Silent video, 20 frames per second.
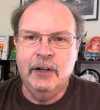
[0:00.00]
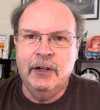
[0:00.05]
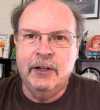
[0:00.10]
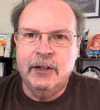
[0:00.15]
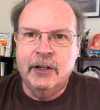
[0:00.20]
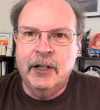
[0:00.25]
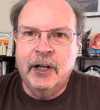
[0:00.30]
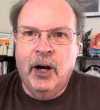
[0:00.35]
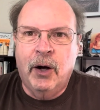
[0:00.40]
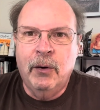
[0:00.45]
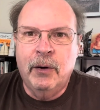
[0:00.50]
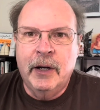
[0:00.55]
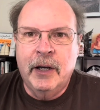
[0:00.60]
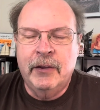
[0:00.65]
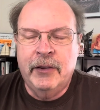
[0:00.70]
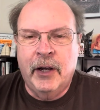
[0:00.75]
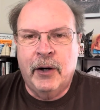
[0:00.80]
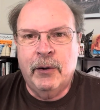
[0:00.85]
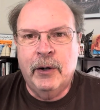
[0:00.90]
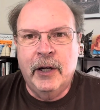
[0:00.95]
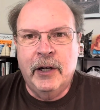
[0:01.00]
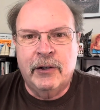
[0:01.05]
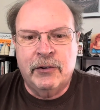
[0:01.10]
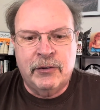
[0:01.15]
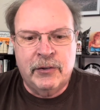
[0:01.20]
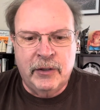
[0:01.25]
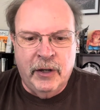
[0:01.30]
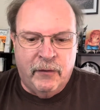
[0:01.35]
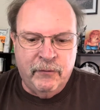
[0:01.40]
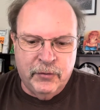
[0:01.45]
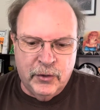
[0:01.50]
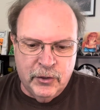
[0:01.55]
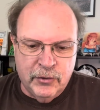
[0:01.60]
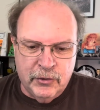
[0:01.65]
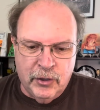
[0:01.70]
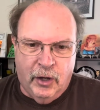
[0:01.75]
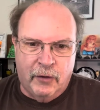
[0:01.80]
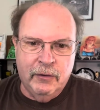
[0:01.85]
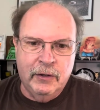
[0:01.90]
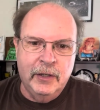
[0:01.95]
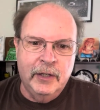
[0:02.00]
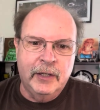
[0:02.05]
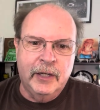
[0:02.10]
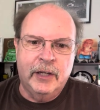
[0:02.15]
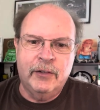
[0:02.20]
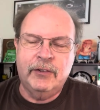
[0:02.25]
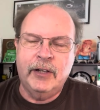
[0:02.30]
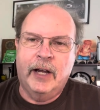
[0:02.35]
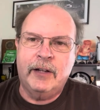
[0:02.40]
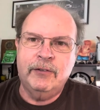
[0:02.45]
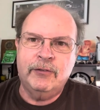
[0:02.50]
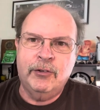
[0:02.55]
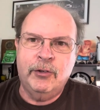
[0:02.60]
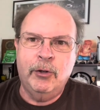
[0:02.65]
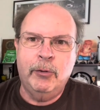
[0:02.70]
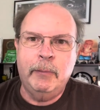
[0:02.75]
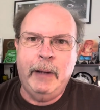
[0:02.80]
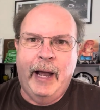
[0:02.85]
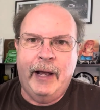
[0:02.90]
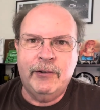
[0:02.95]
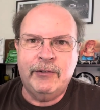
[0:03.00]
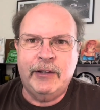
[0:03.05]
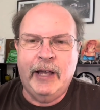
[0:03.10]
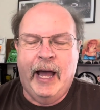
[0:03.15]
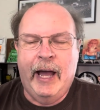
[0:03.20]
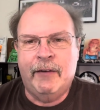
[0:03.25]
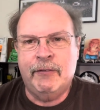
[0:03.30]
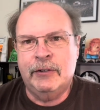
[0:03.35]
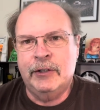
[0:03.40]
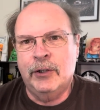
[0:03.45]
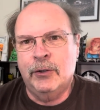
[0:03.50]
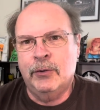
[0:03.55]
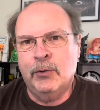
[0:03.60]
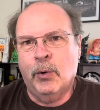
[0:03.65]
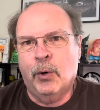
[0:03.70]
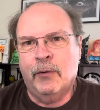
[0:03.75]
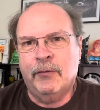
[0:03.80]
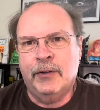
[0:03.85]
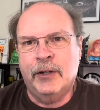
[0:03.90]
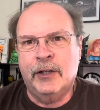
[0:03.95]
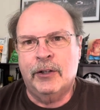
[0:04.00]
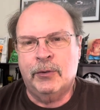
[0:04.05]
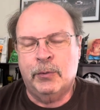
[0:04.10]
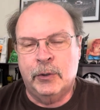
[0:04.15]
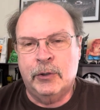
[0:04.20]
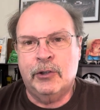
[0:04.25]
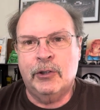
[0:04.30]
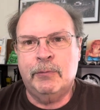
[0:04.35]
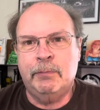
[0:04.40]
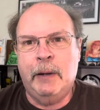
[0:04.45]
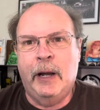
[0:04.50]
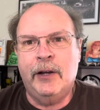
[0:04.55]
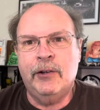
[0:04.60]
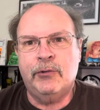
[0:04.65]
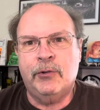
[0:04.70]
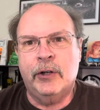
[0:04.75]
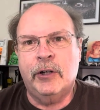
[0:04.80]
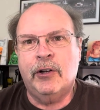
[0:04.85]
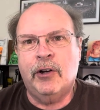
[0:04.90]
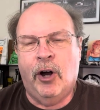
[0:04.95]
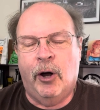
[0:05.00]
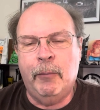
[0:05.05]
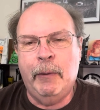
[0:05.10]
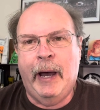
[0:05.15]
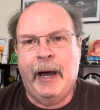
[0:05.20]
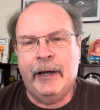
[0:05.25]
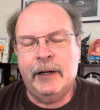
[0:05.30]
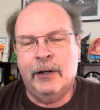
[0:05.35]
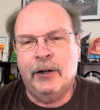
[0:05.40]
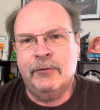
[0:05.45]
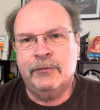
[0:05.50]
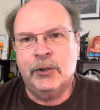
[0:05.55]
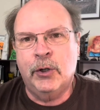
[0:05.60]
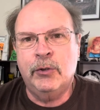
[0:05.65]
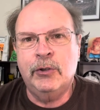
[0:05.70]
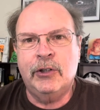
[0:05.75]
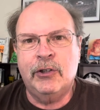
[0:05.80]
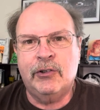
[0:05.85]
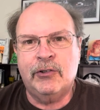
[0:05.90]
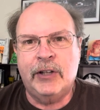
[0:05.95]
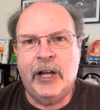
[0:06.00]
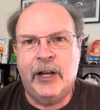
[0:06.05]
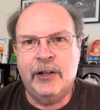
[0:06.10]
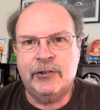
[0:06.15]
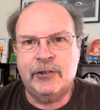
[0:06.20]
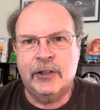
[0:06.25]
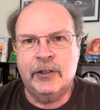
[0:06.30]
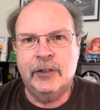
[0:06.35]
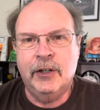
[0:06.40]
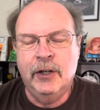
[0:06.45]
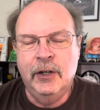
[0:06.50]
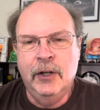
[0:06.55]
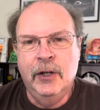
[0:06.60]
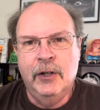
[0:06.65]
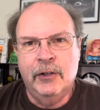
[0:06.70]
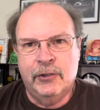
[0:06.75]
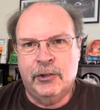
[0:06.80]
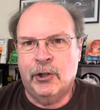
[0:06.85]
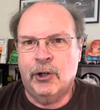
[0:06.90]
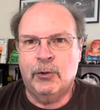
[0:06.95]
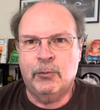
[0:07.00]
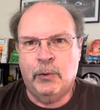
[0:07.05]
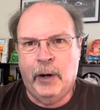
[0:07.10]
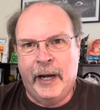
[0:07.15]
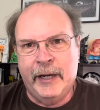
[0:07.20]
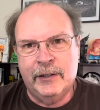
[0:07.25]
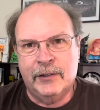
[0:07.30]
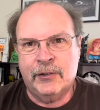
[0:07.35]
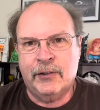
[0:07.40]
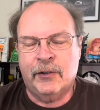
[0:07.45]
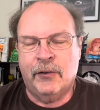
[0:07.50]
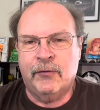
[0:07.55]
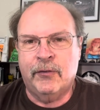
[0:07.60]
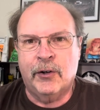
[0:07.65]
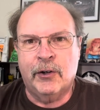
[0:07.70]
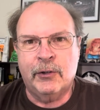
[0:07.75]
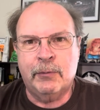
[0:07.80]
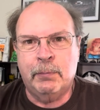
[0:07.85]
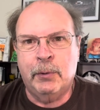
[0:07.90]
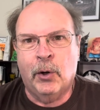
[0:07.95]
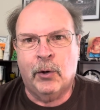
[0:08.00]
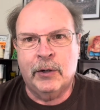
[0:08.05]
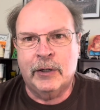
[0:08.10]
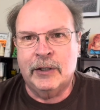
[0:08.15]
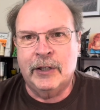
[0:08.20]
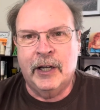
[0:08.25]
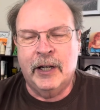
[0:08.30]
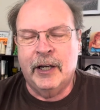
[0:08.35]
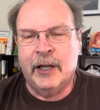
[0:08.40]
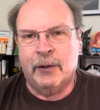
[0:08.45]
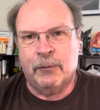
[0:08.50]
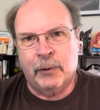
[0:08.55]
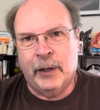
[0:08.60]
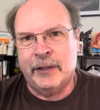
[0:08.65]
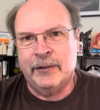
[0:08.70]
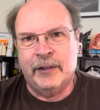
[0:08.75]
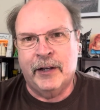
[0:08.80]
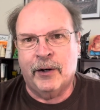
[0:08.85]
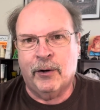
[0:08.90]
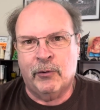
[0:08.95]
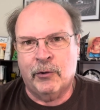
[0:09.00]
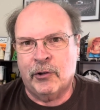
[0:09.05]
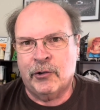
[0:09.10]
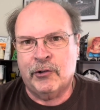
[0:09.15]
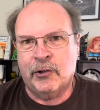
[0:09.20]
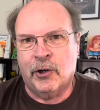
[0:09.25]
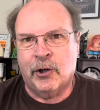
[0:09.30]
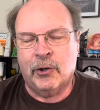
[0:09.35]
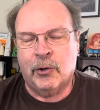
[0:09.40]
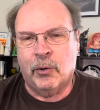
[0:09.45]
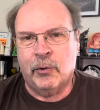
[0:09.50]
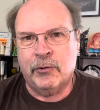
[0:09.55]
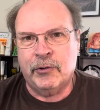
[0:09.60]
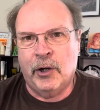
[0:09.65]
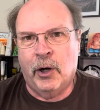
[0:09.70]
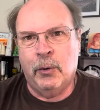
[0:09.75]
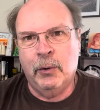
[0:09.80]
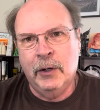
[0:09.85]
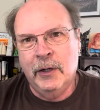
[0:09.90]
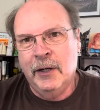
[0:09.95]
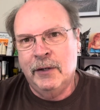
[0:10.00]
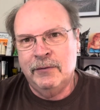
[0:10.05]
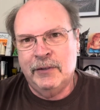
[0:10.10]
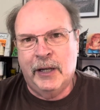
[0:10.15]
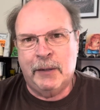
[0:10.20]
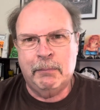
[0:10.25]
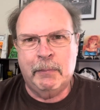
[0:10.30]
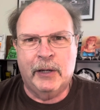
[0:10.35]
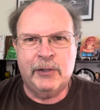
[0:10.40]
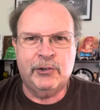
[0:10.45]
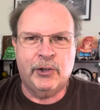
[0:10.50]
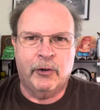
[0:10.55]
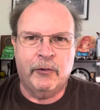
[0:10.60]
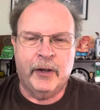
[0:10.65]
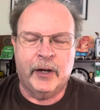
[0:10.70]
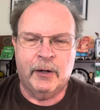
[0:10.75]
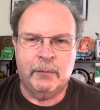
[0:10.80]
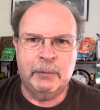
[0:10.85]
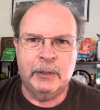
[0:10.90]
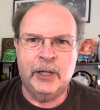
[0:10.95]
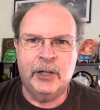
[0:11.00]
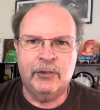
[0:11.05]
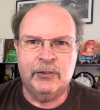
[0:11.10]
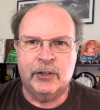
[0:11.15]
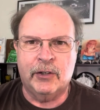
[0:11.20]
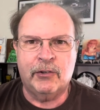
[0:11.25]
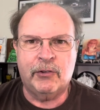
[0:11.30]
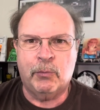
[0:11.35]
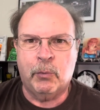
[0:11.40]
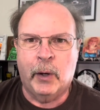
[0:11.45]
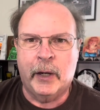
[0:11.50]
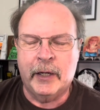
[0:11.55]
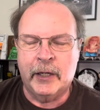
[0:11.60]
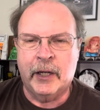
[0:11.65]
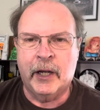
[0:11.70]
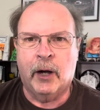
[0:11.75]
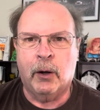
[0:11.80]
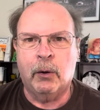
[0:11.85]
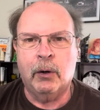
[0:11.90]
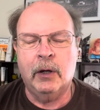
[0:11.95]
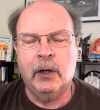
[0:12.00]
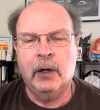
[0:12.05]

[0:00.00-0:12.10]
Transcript: you know, there is. Now, first off, it's at 2 Mass Avenue Northeast, which is basically come out of Union Station, turn right, and it's the first building you hit right there on the circle. So take Metro there. It'd be the easiest way to go